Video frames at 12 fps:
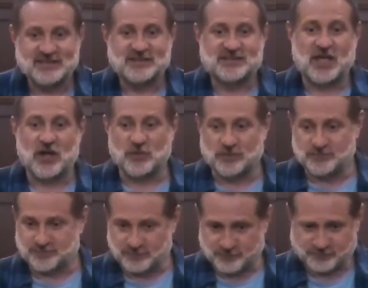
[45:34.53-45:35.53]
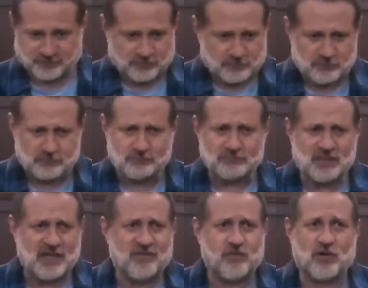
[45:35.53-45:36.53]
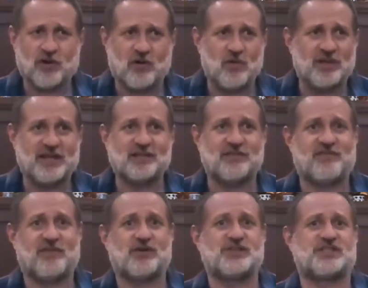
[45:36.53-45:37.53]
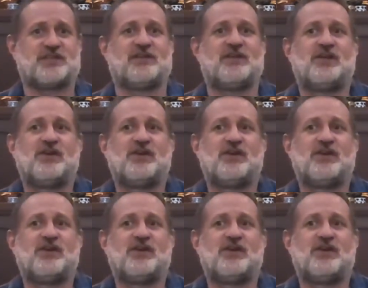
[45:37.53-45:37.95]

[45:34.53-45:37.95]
So if we're only in the first